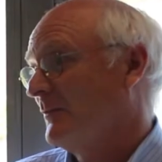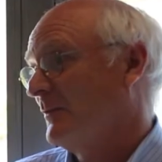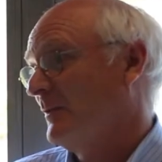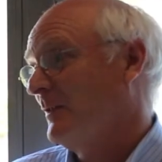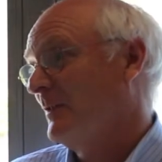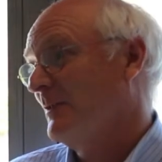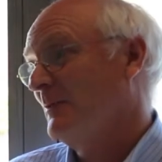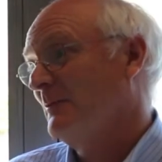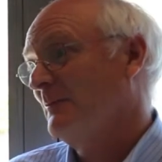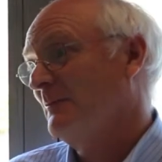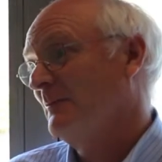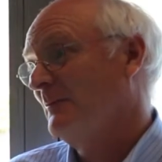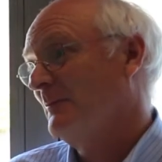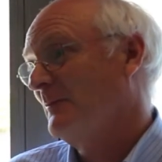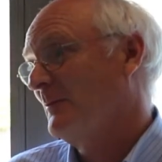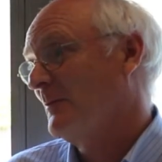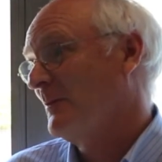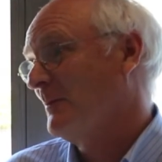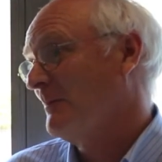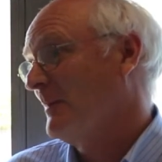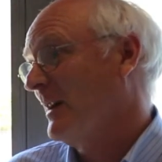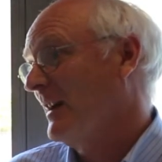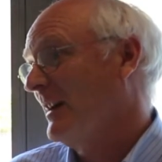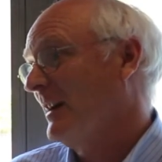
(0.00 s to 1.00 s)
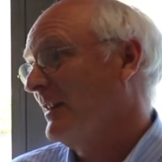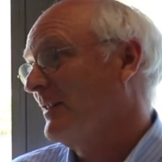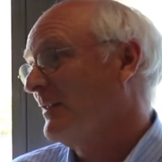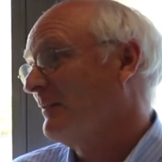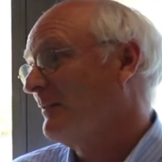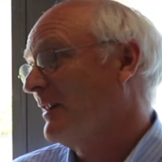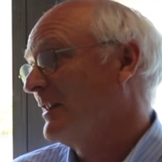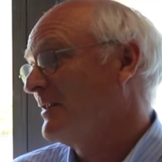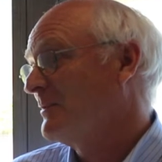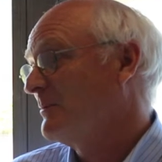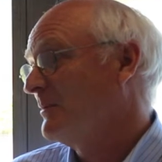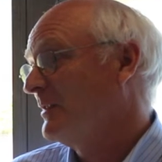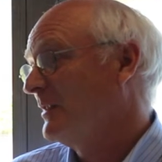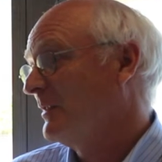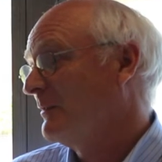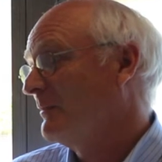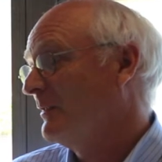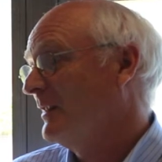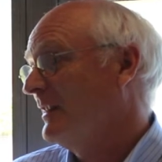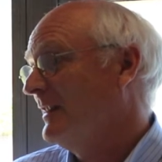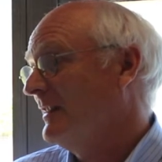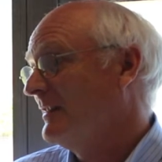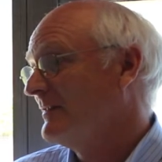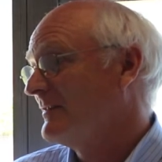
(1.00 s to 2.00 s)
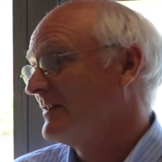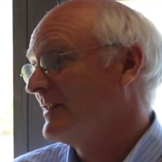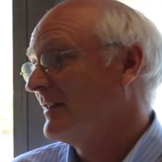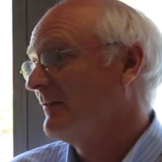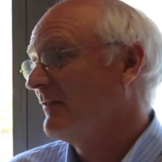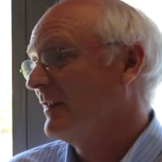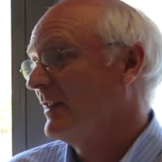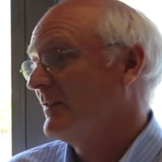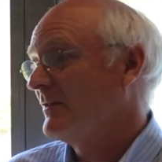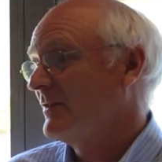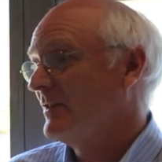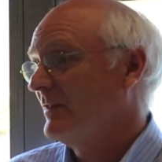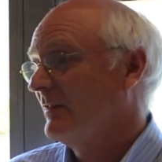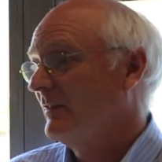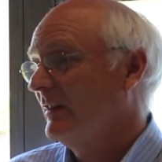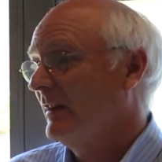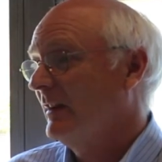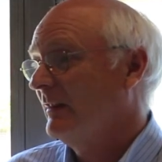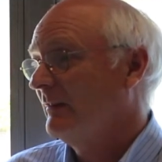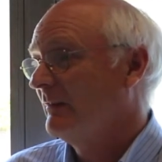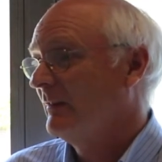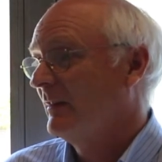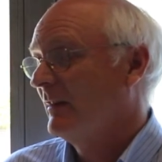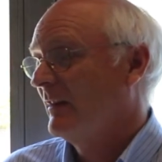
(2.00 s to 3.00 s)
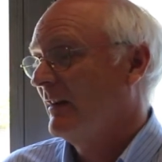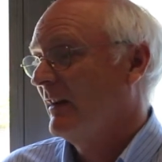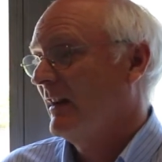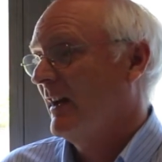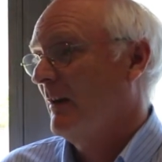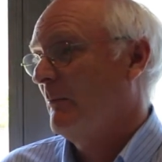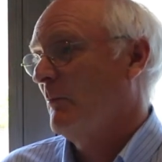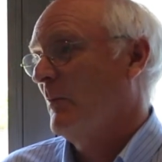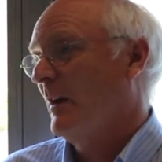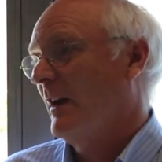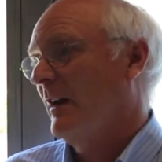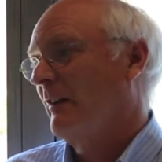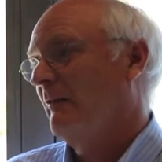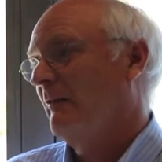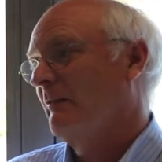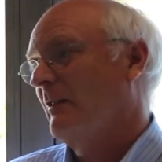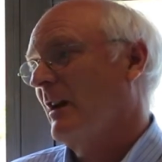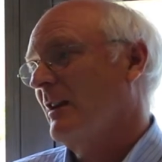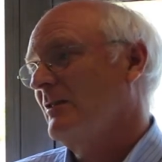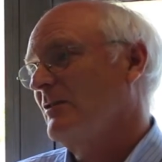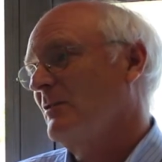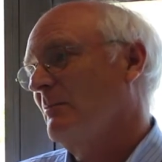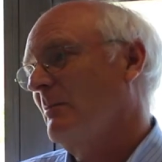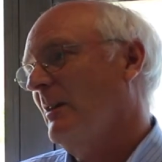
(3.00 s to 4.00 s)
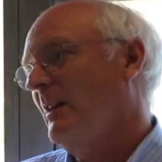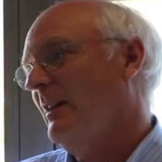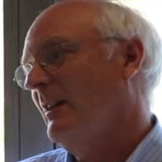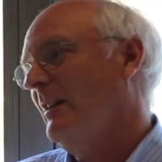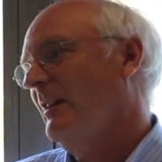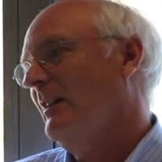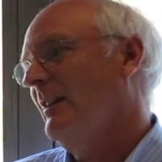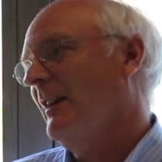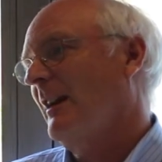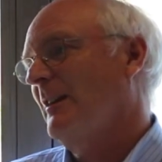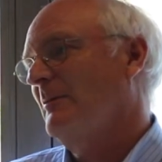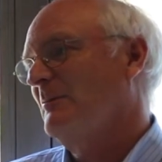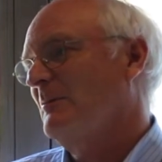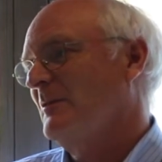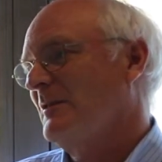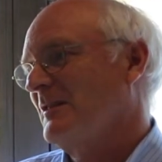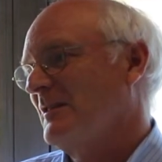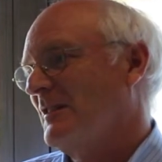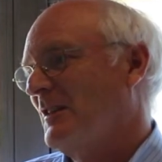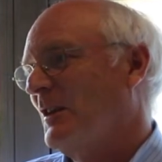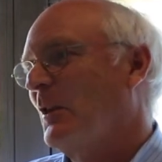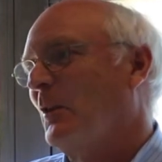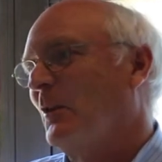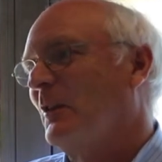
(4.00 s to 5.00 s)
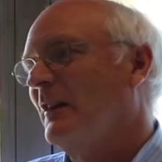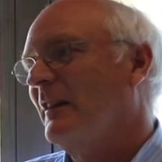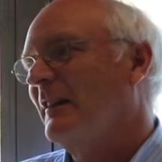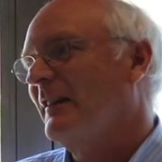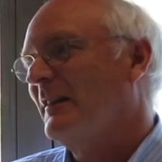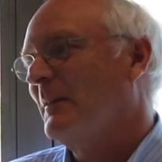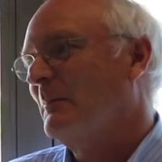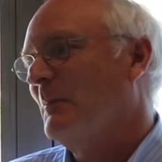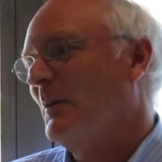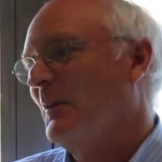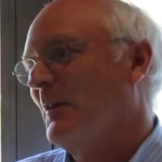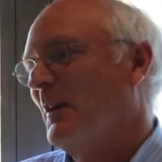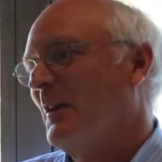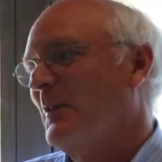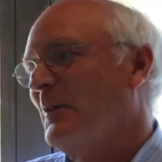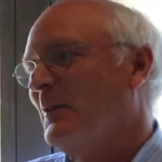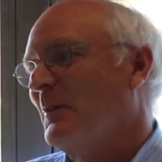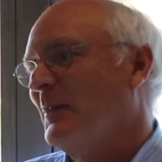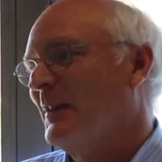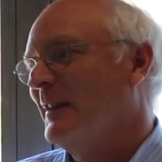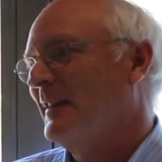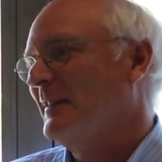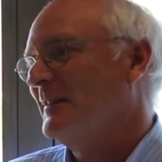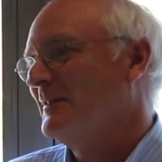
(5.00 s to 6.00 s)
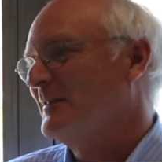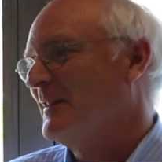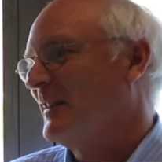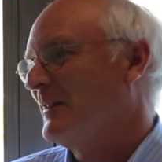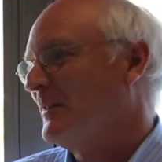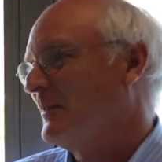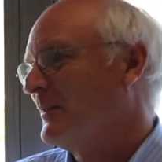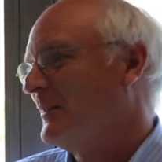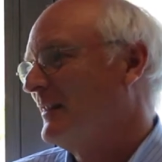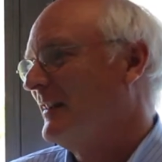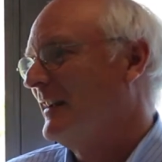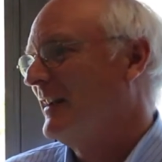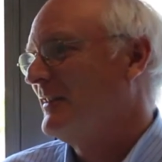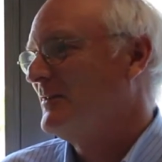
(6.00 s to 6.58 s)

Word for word: of Toronto for my undergraduate degree in civil engineering. And when I graduated, I was curious about other things other than